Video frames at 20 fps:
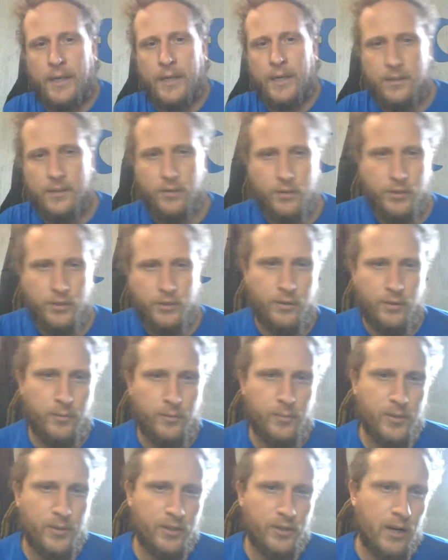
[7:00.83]
at social
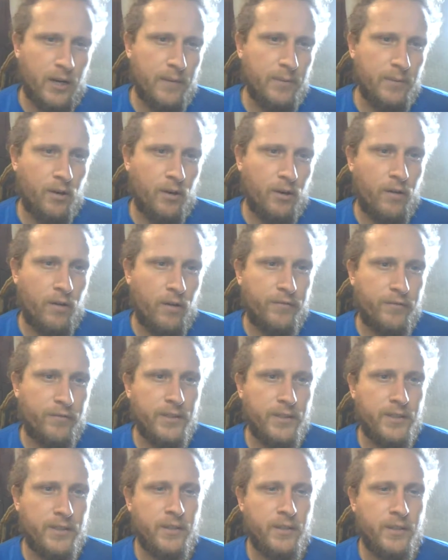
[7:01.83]
prescribing
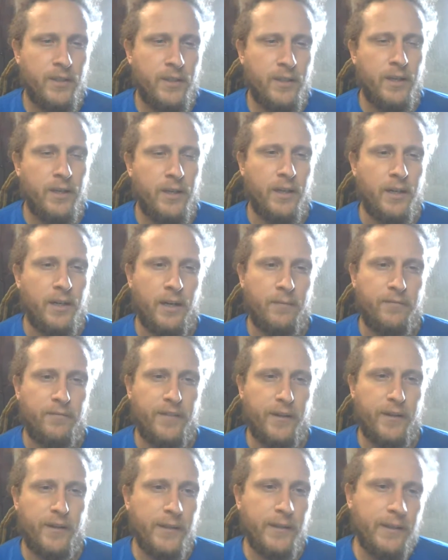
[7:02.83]
conference.
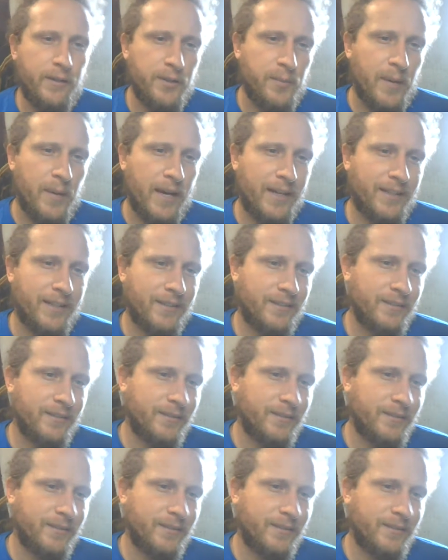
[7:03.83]
Federico's back.